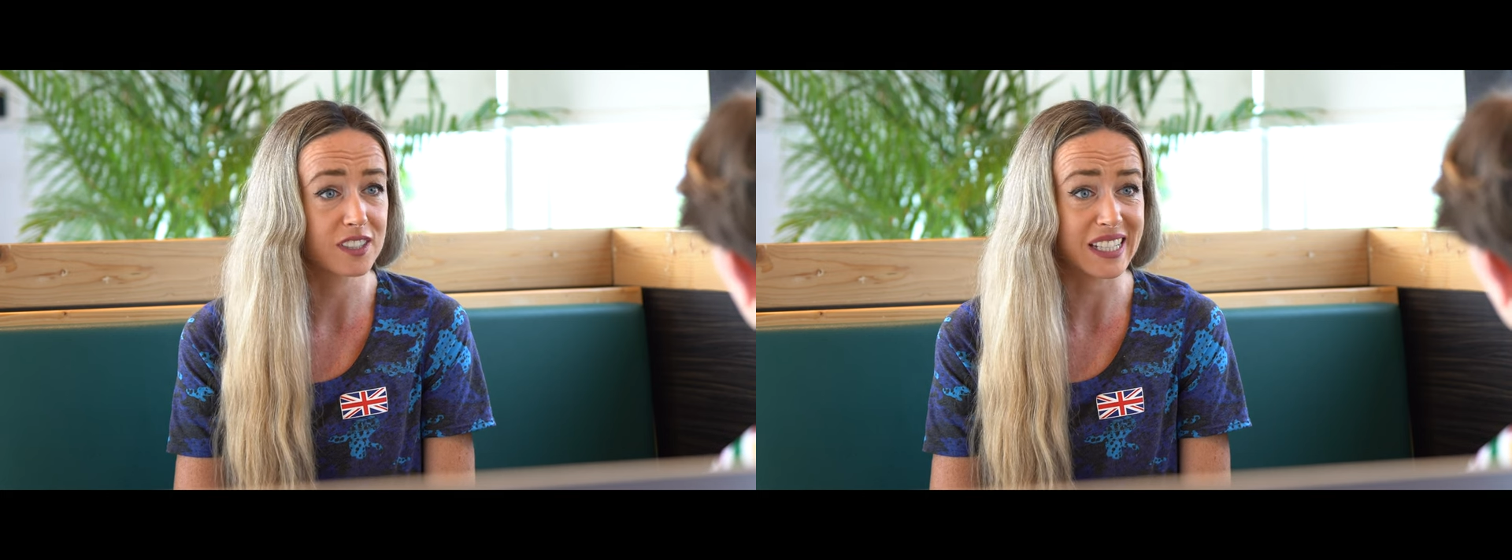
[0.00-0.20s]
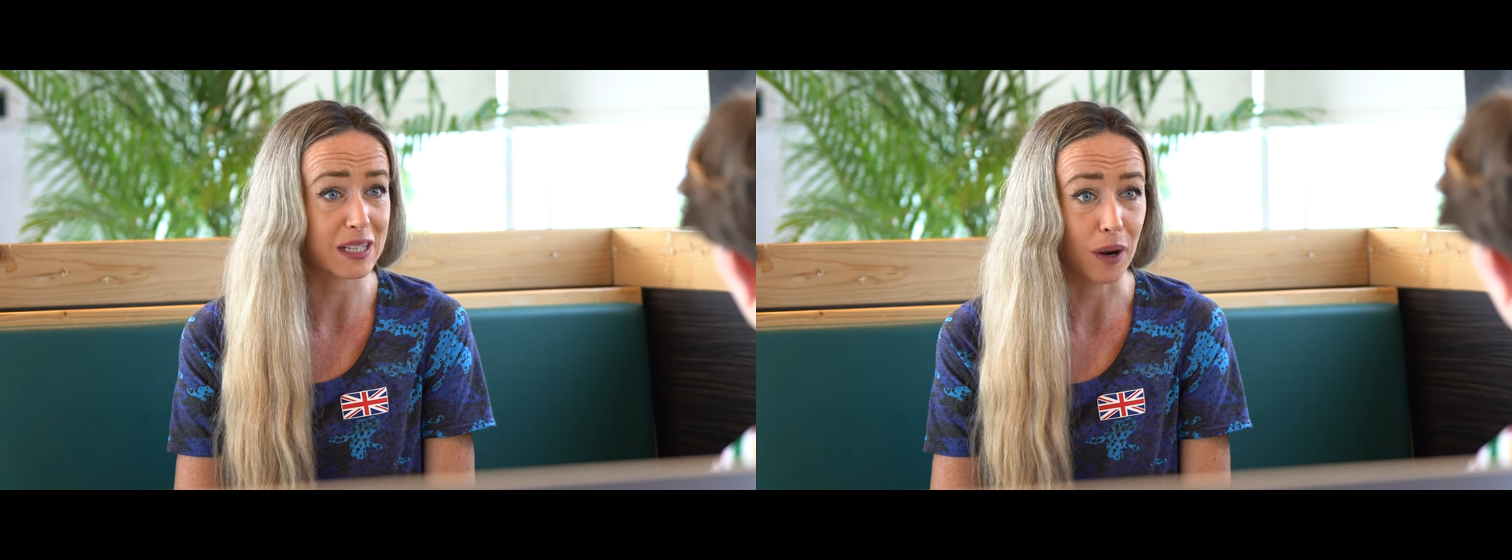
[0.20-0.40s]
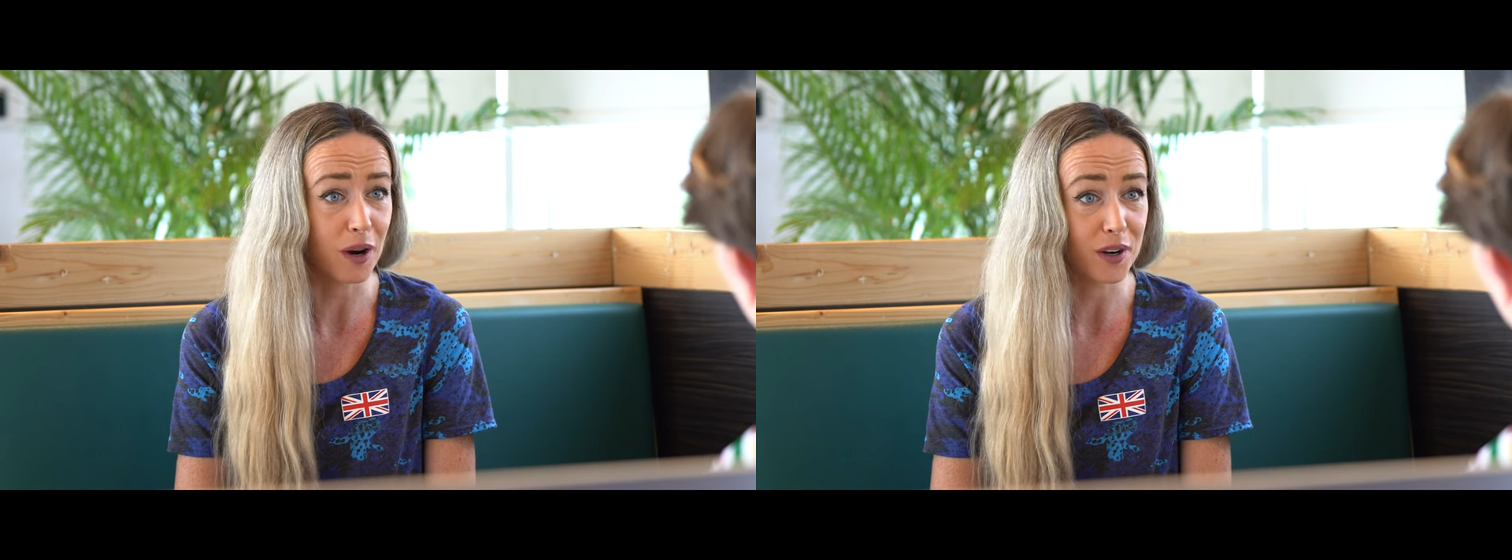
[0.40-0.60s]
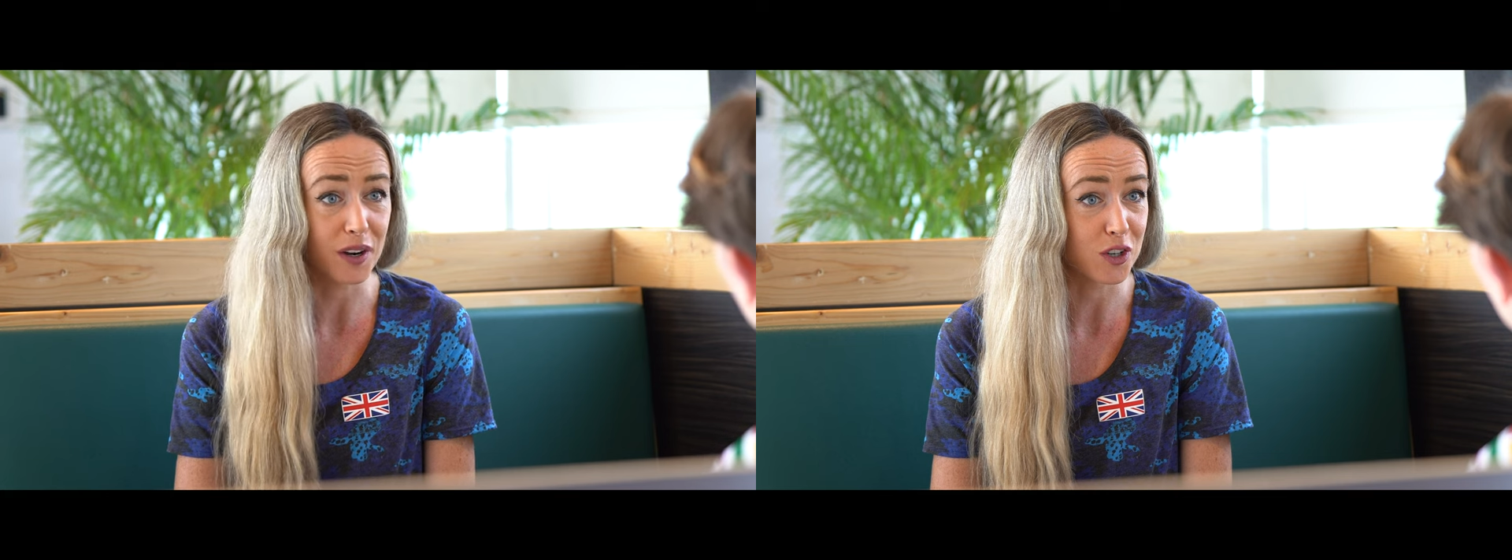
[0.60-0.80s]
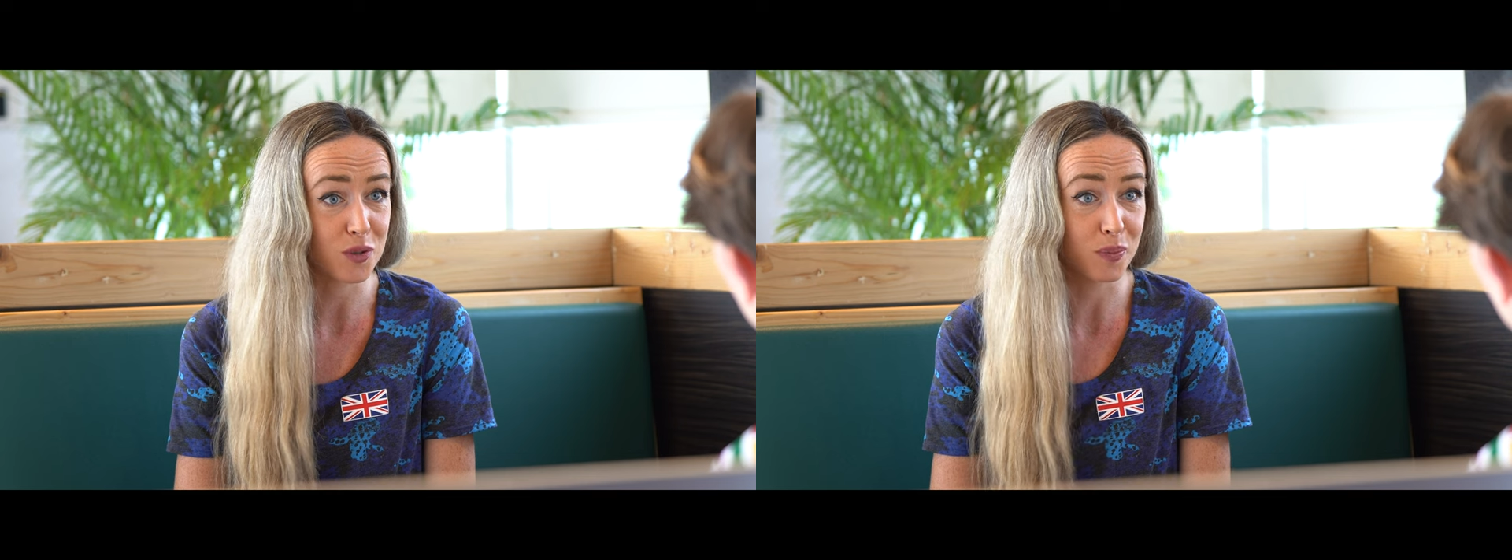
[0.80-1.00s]
take part in
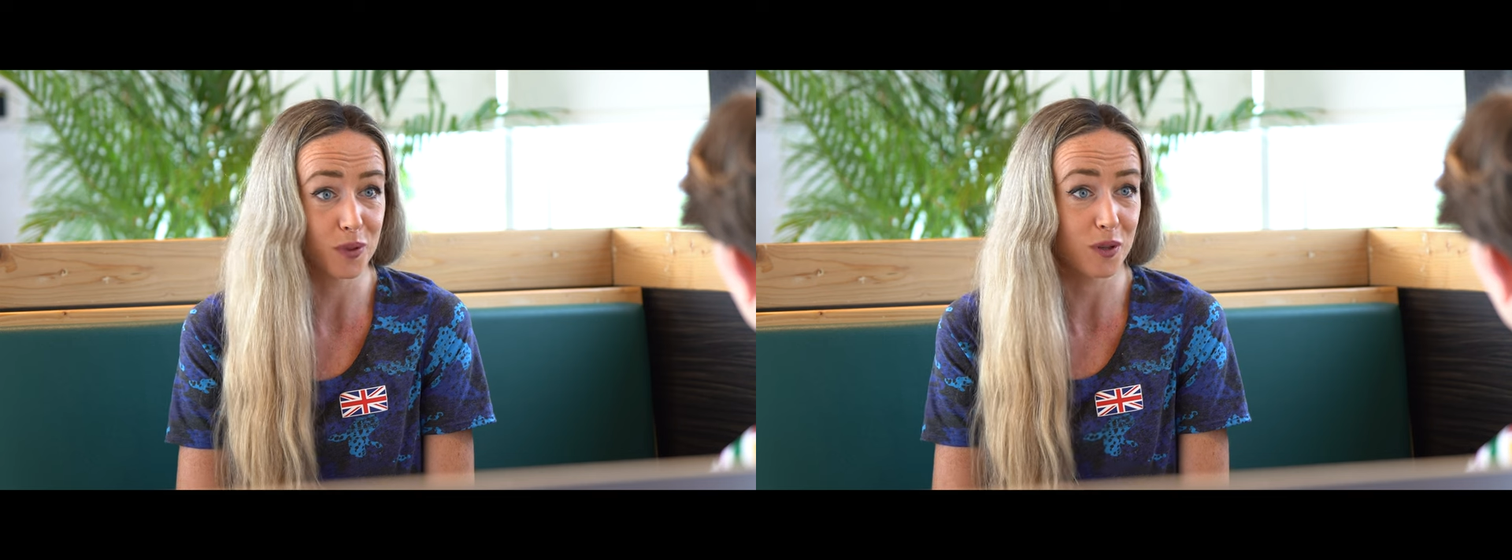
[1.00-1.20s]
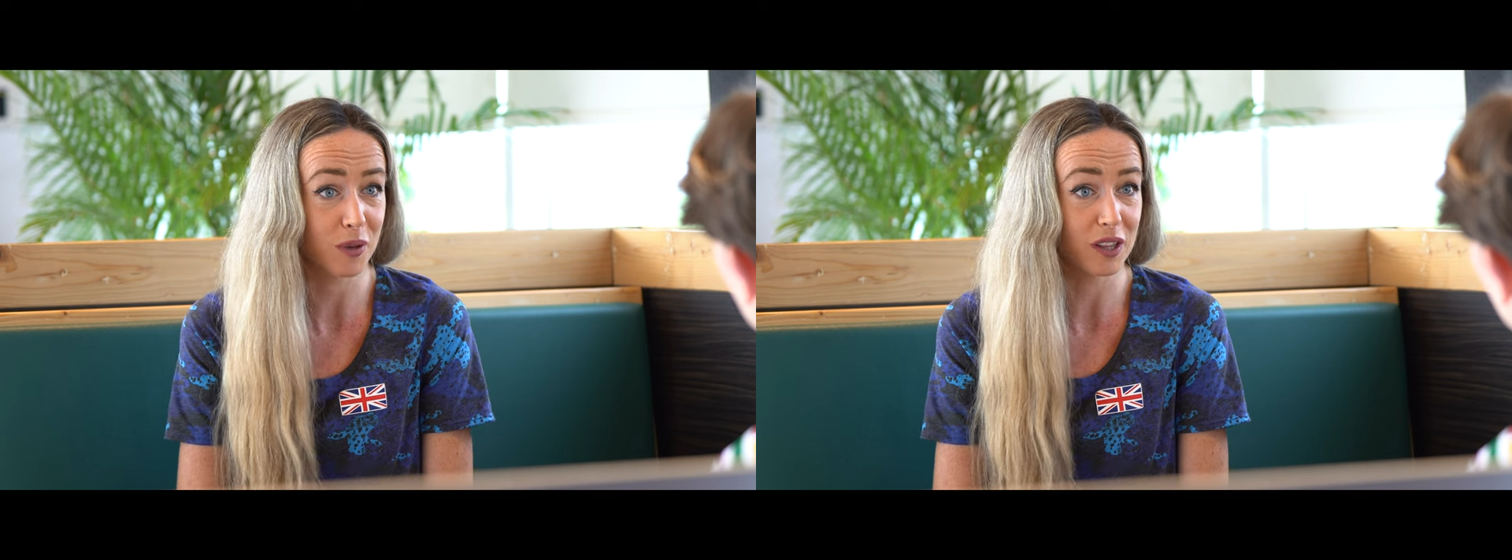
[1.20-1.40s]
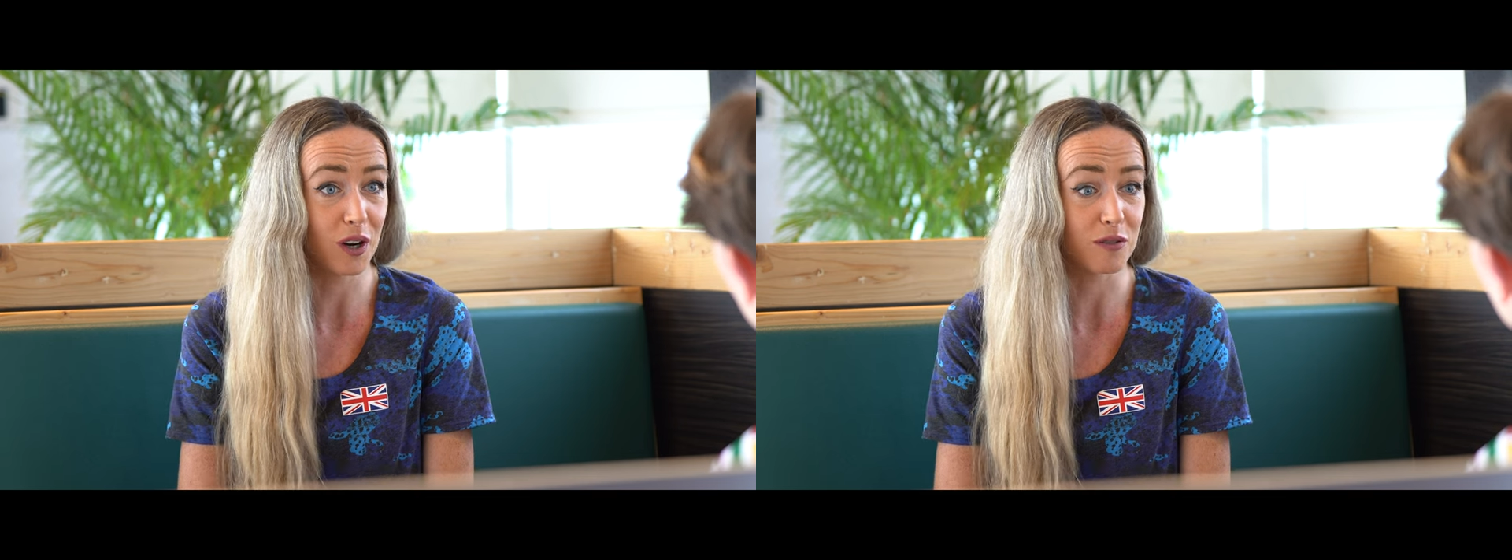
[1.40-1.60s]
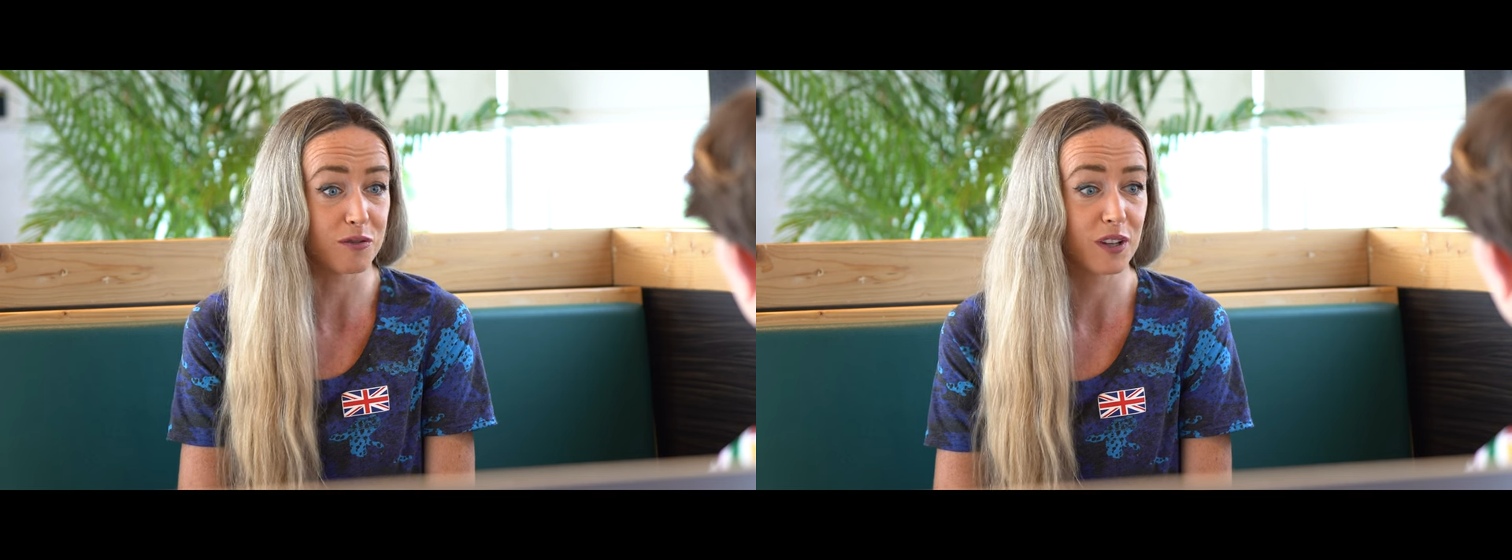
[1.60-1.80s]
our sport that we love.